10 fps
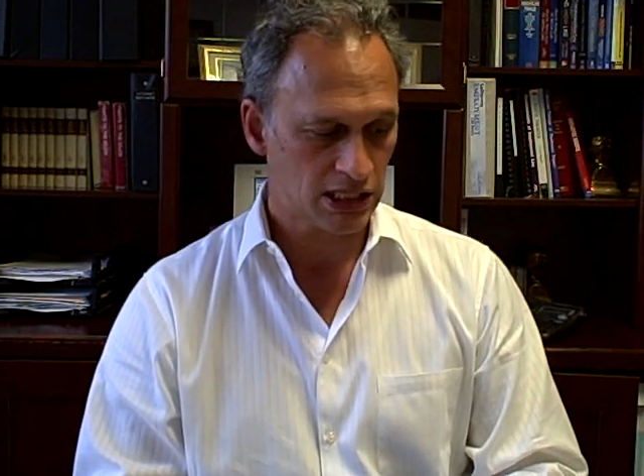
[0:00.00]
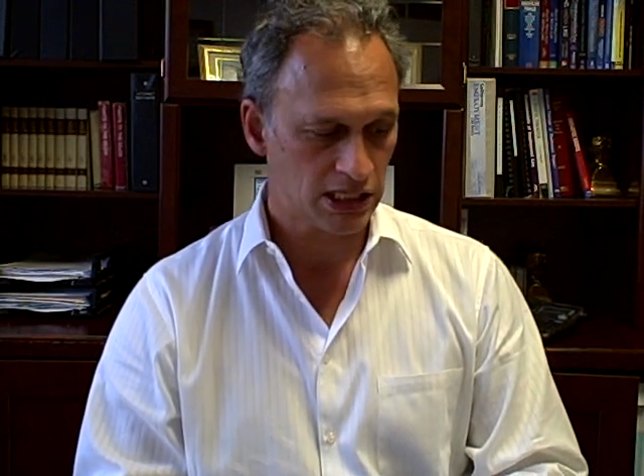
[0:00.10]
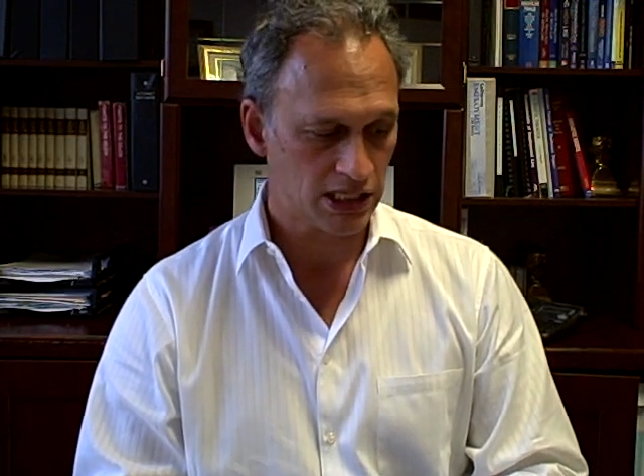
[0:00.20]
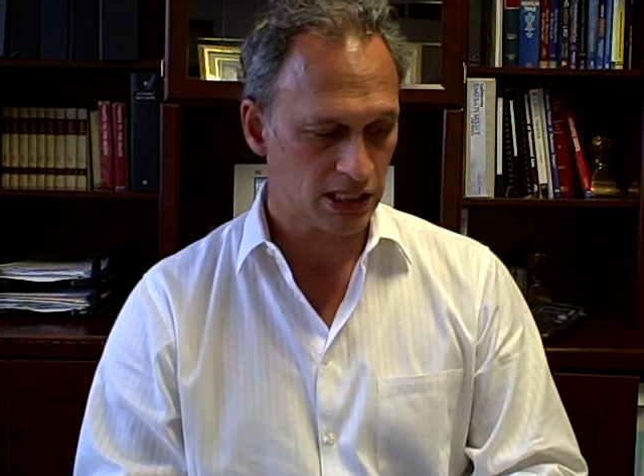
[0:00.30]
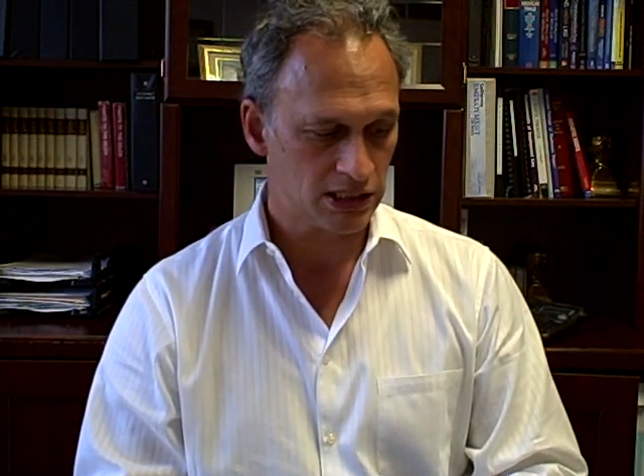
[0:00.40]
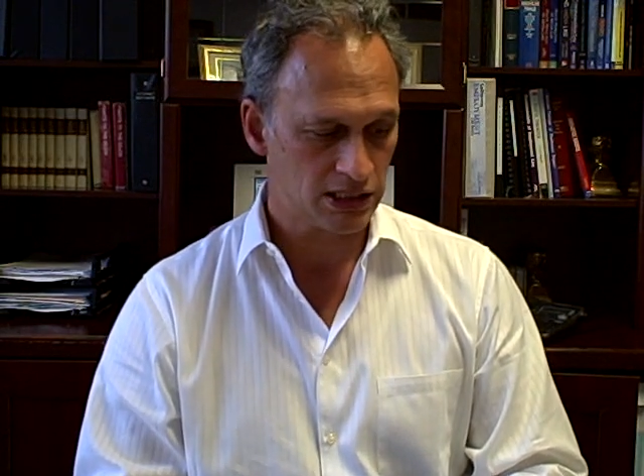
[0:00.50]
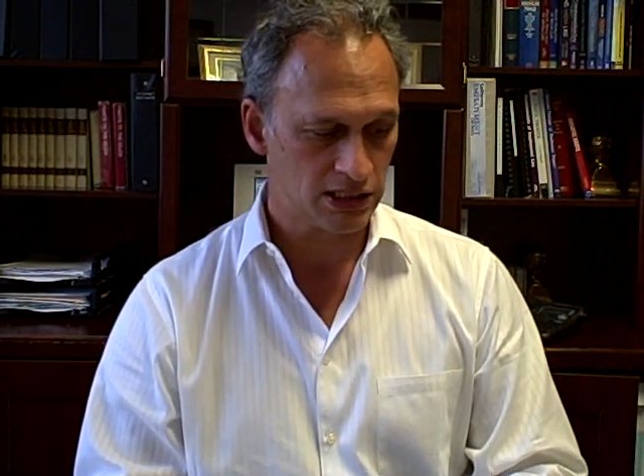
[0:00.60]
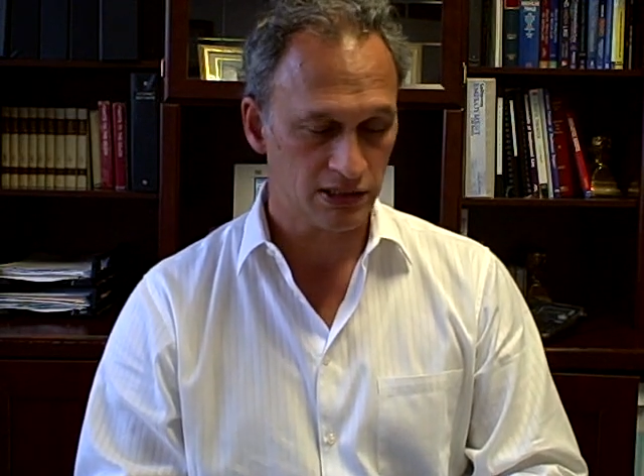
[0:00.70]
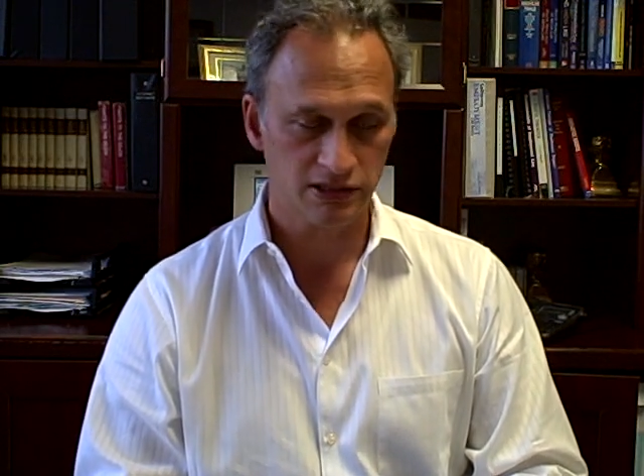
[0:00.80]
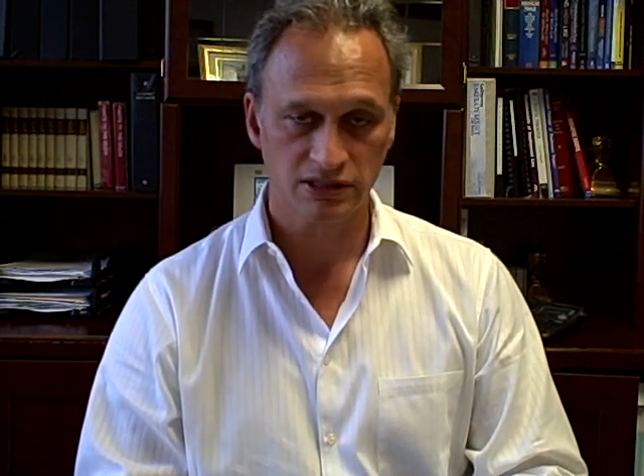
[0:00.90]
and
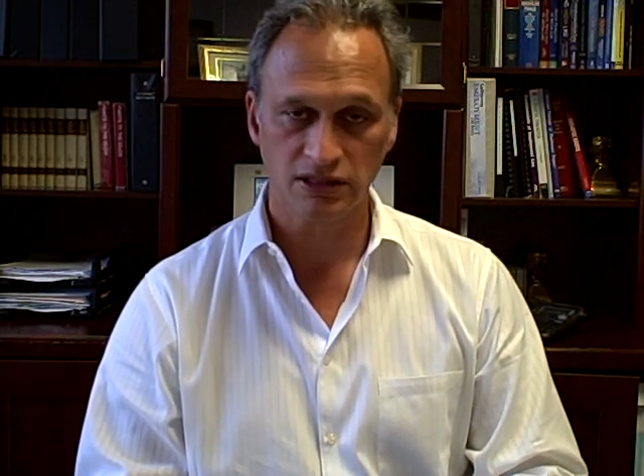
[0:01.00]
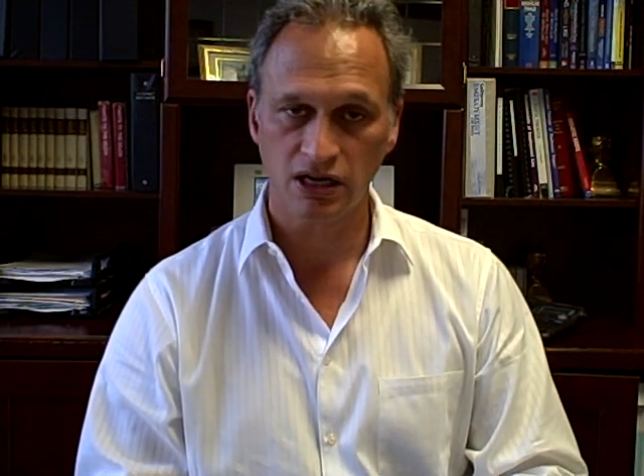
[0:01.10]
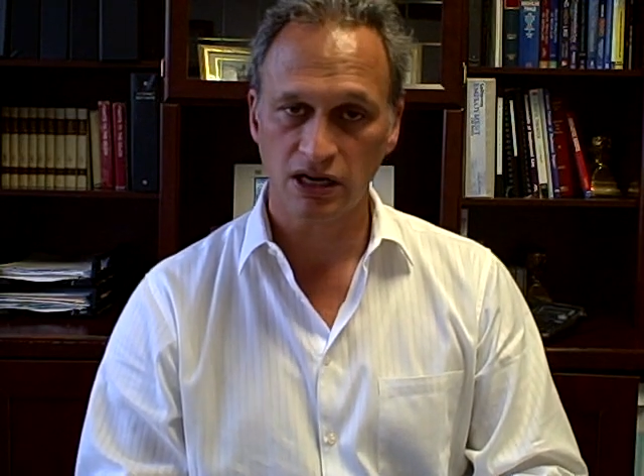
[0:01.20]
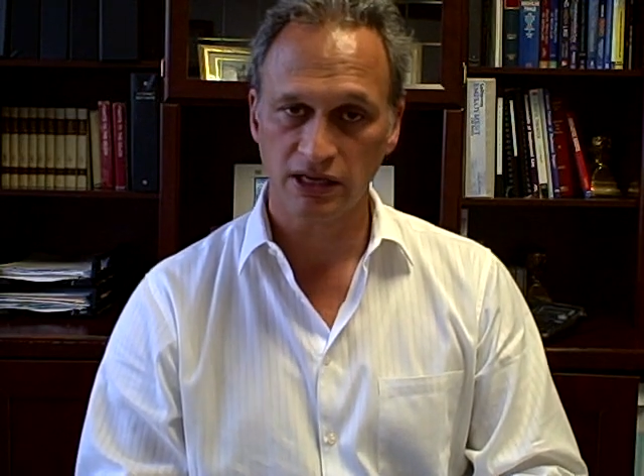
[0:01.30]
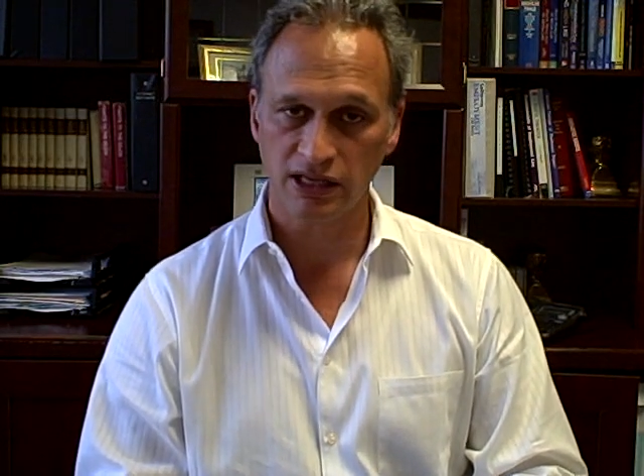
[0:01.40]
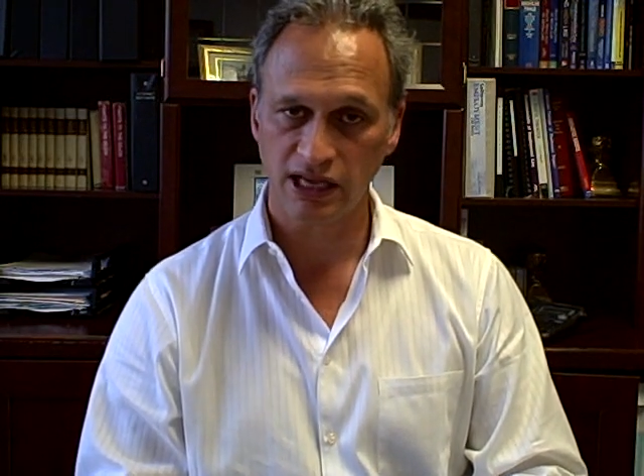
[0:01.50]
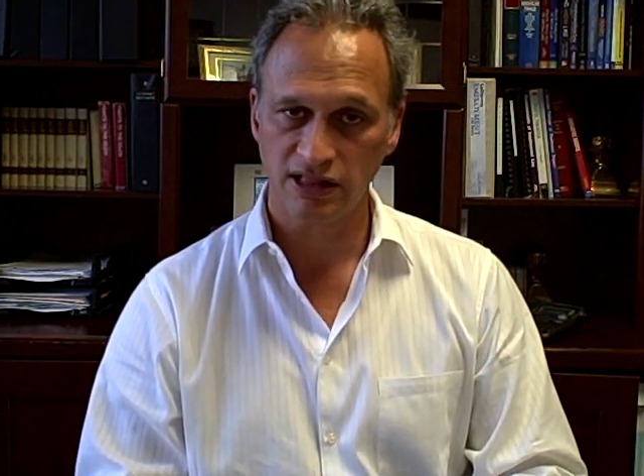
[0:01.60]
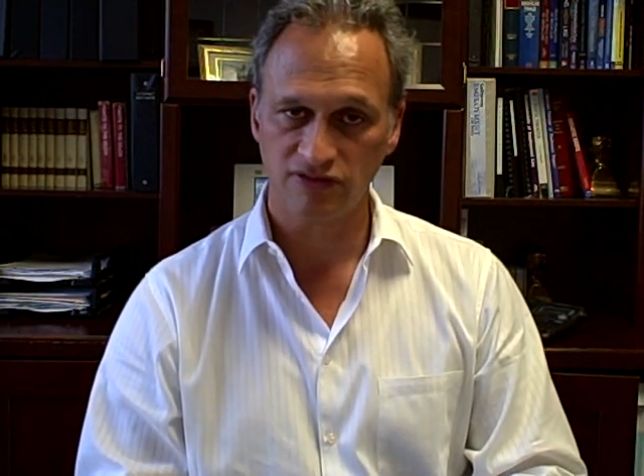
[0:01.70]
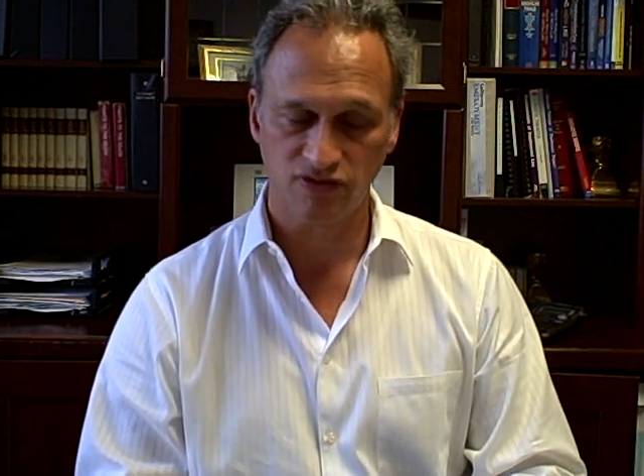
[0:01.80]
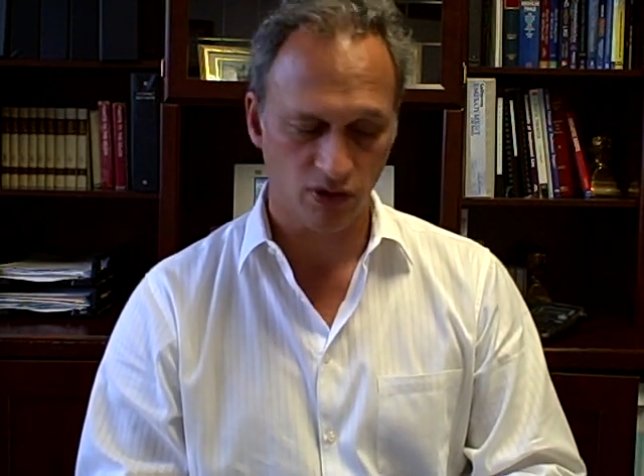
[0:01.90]
it is the law in
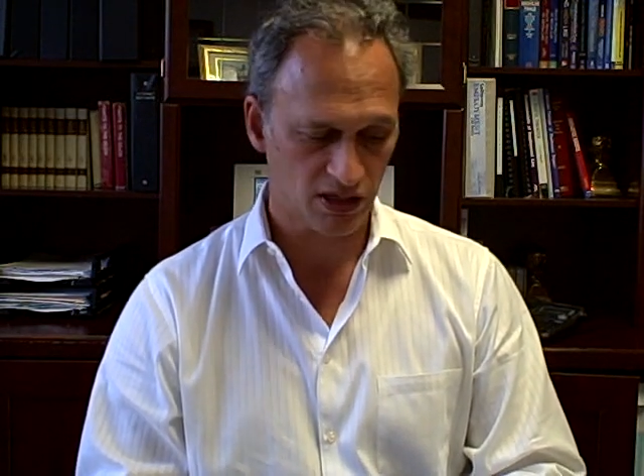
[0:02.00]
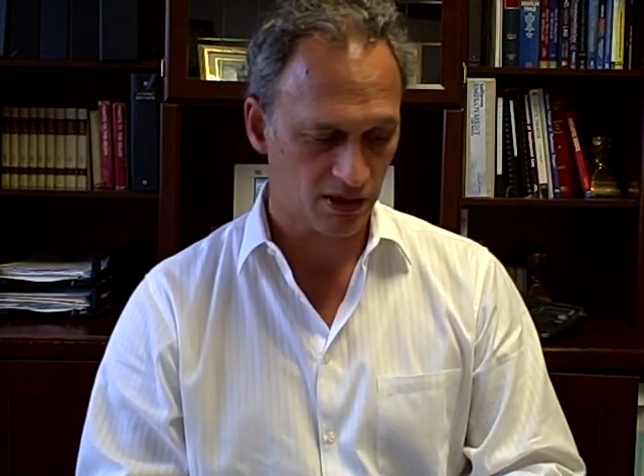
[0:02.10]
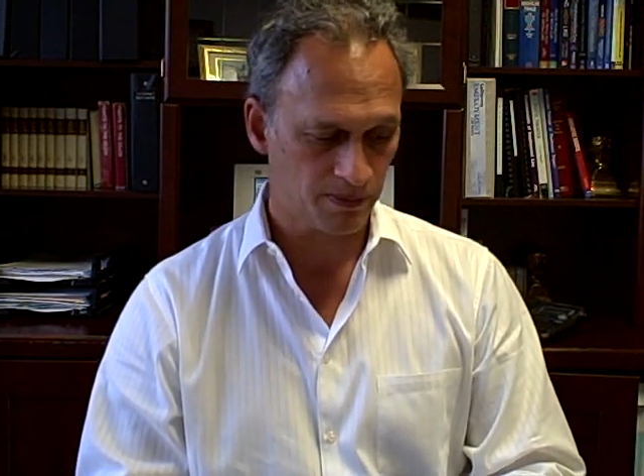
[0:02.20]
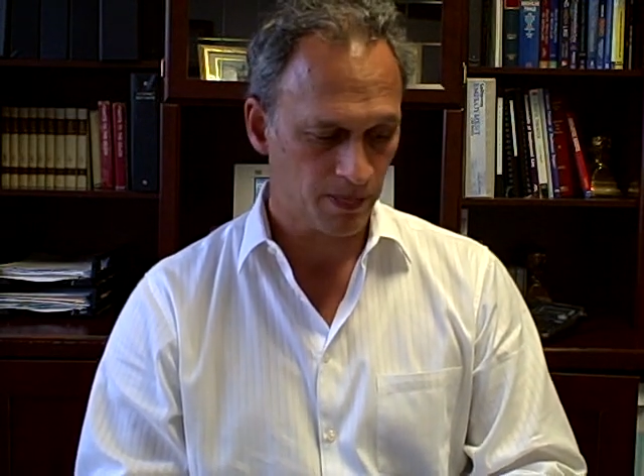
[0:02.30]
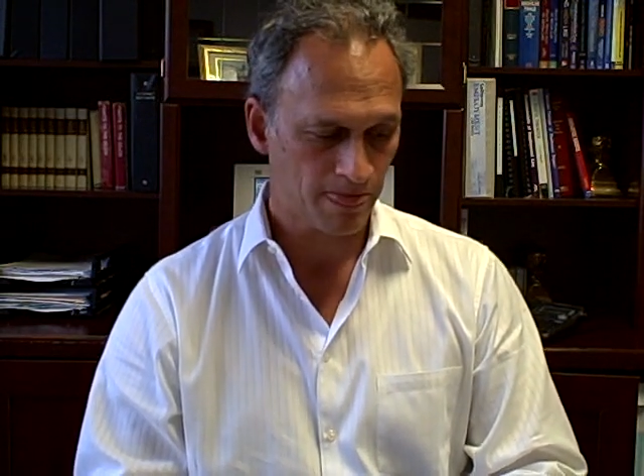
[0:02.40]
California.